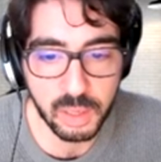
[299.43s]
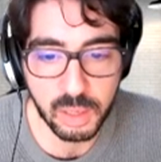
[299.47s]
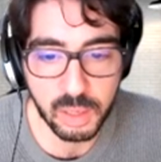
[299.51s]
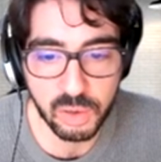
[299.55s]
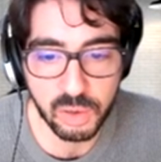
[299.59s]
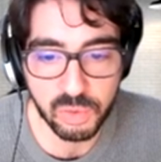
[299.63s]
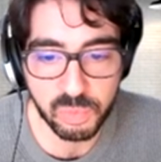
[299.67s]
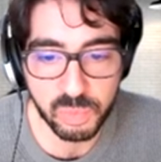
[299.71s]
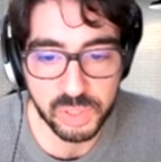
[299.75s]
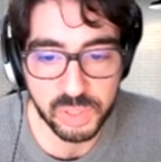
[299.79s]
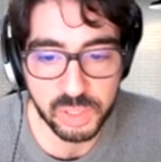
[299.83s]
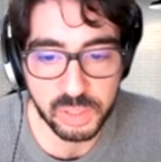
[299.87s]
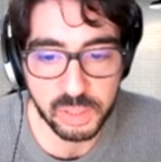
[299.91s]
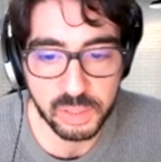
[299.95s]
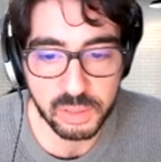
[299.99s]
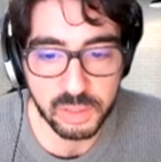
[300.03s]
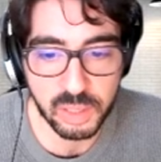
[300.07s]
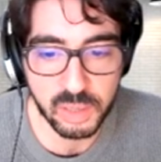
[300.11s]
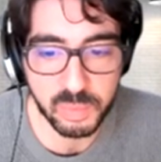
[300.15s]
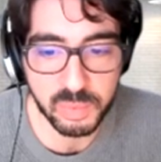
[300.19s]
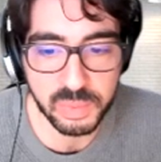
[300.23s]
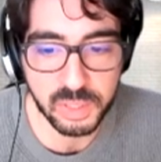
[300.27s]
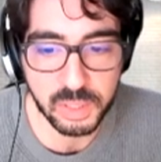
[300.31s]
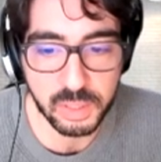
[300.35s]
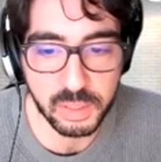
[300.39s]
of
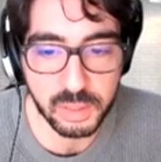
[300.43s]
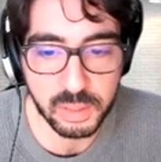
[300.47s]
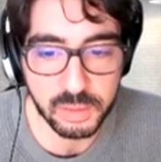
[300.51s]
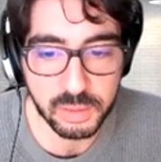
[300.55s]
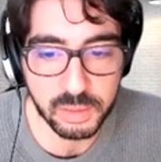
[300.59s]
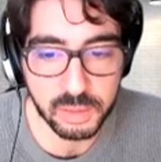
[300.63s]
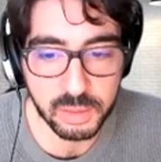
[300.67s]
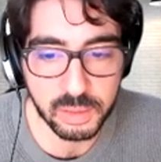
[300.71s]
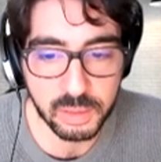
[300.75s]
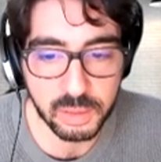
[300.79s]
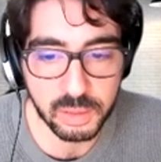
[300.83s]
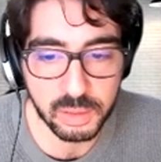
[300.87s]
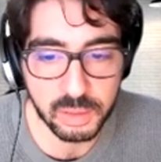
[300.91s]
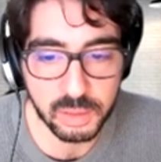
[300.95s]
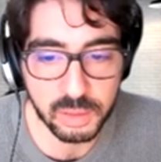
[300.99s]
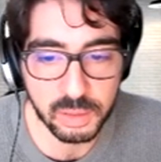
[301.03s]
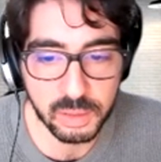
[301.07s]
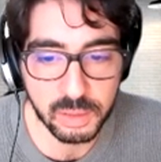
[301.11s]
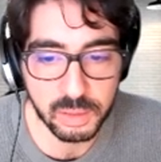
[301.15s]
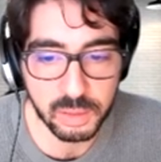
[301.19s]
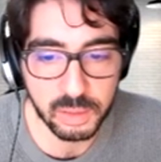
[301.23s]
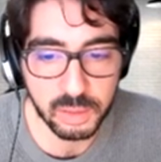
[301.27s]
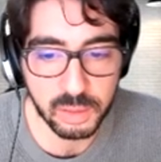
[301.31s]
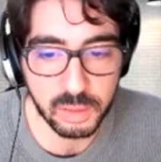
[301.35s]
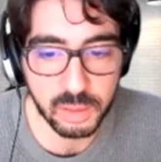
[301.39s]
Medina-type cities
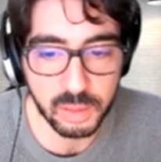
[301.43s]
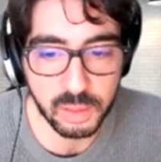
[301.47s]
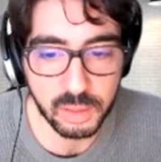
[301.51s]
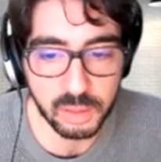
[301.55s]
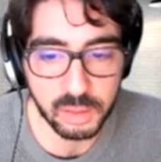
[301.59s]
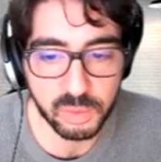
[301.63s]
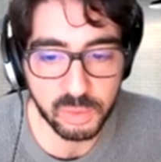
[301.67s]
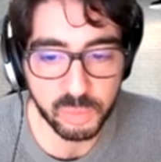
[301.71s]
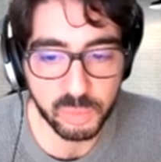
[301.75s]
in an